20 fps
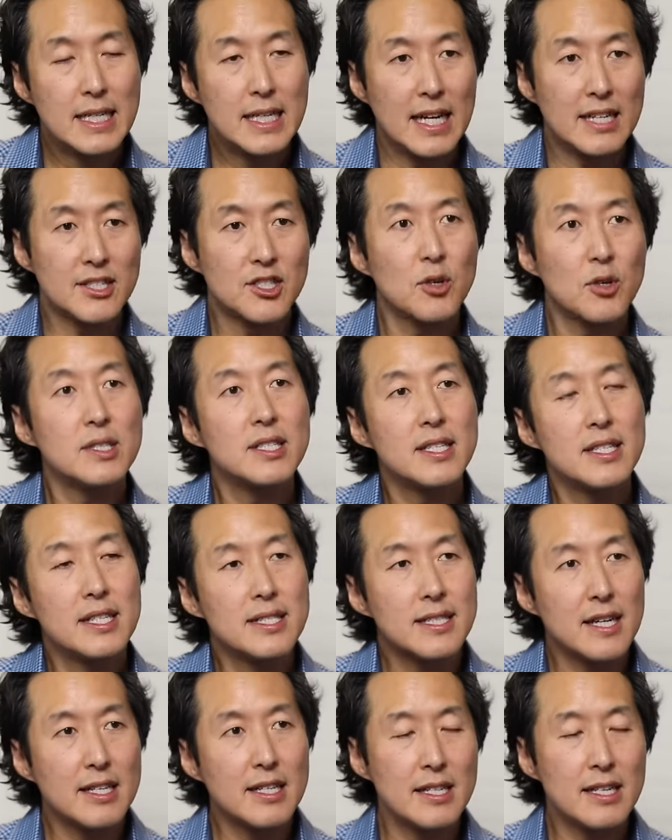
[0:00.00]
Yeah, so it's
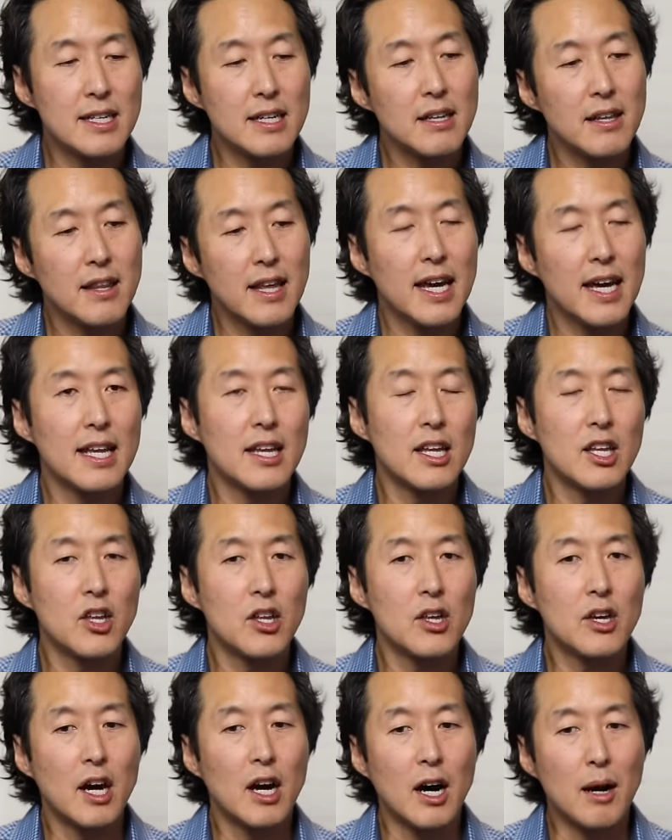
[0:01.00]
this idea that
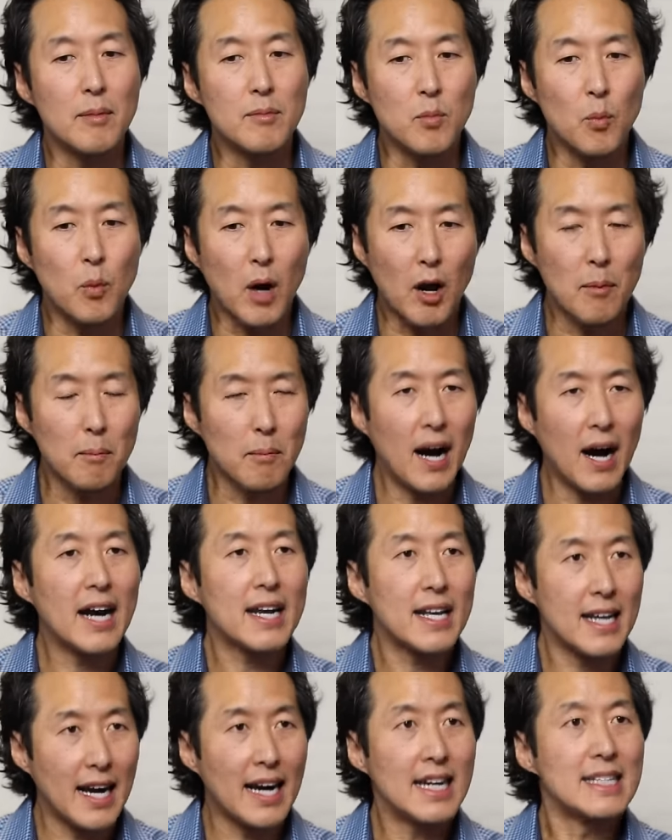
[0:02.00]
um, our
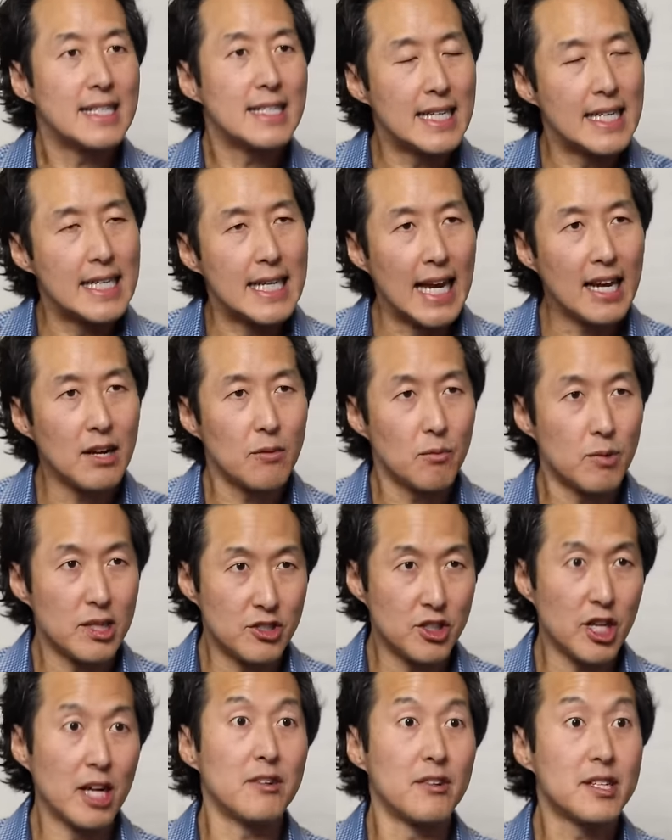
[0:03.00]
body has innate
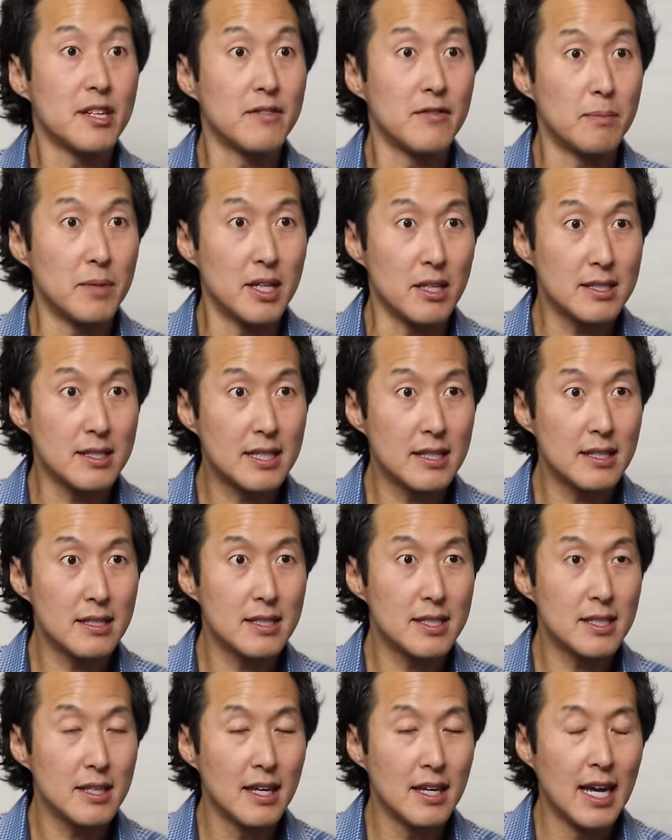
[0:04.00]
regenerative
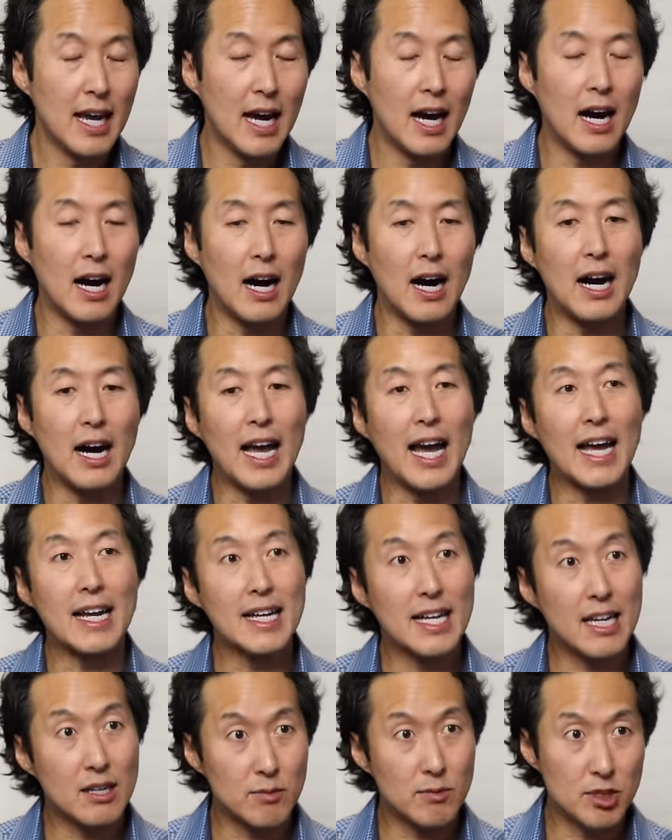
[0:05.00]
abilities uh, and
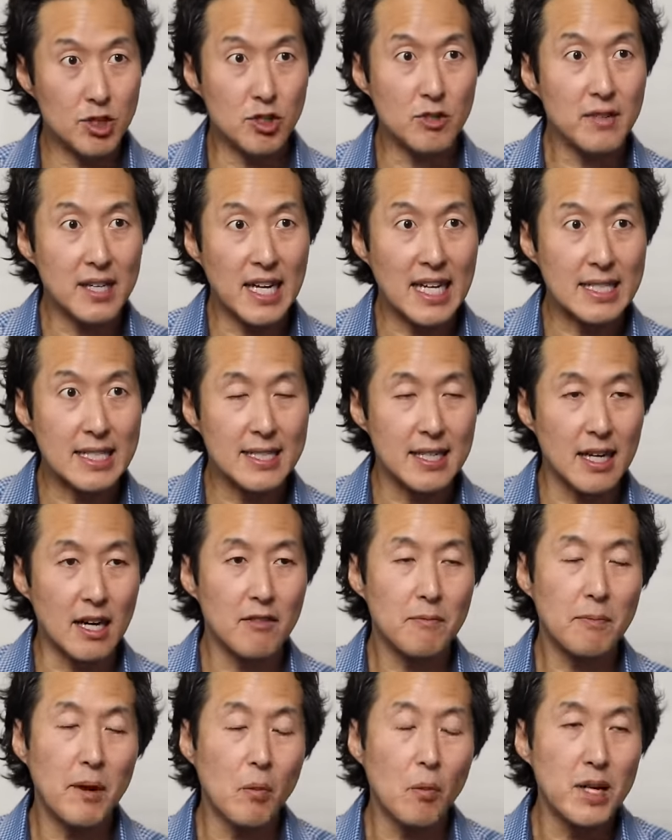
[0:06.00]
it can rejuvenate
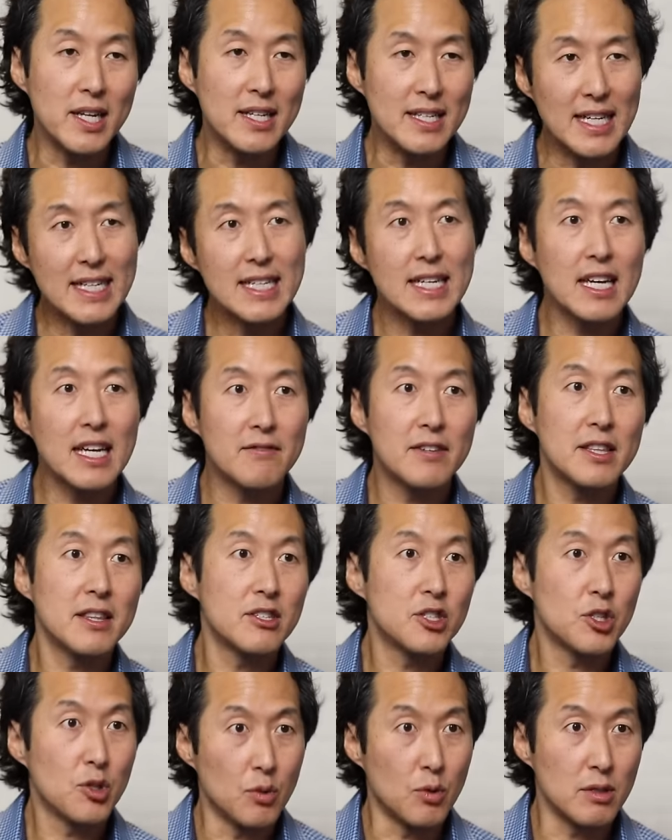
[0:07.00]
itself, but we need to give it the
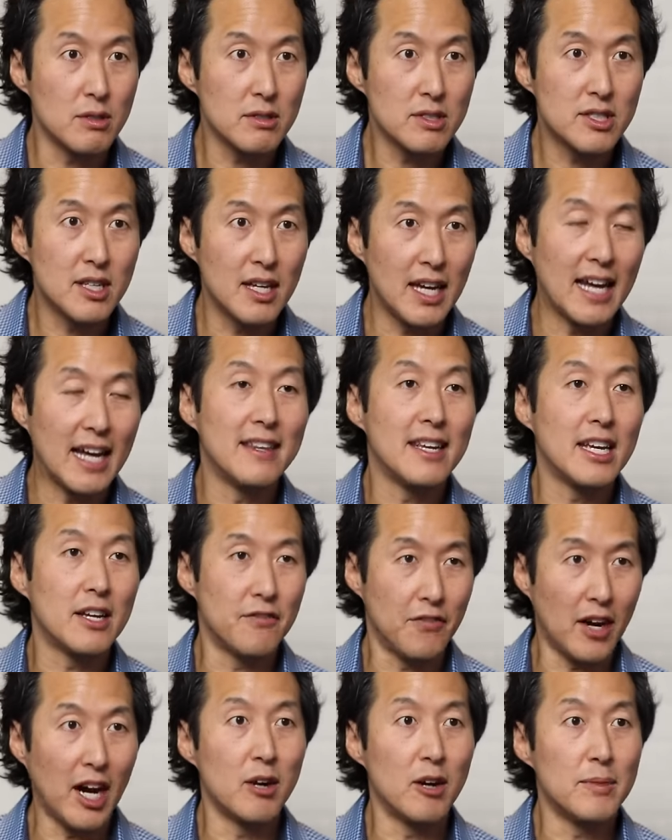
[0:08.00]
tools and the
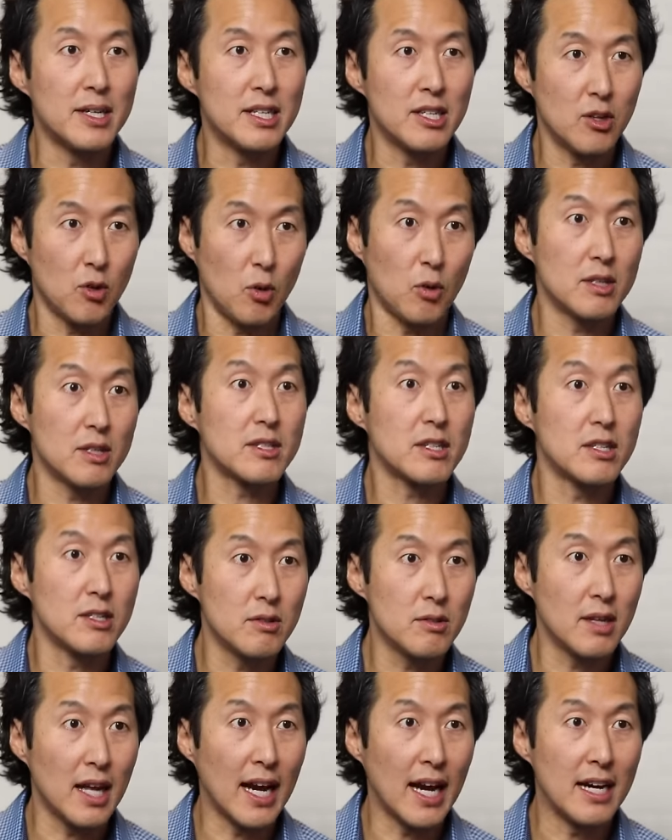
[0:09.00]
environment in order to
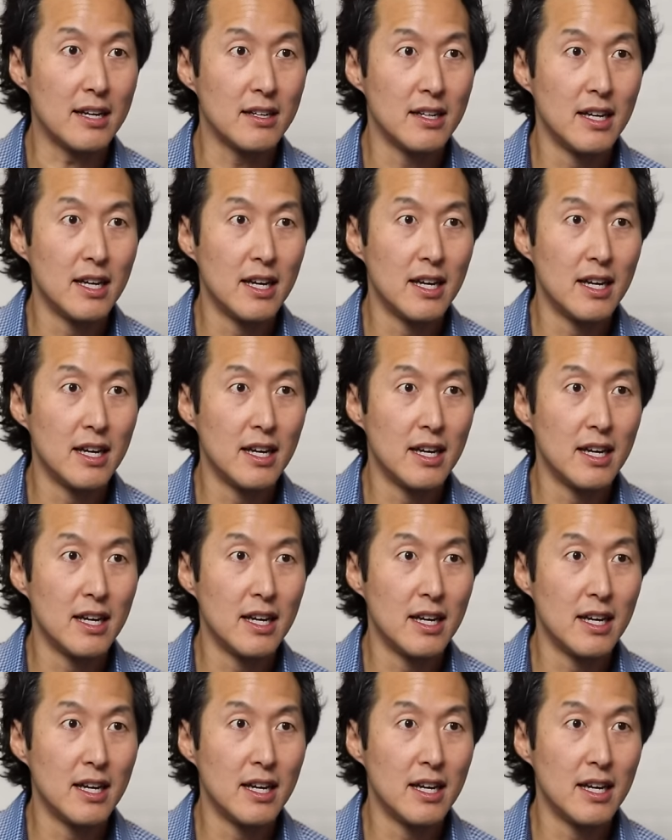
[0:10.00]
do that.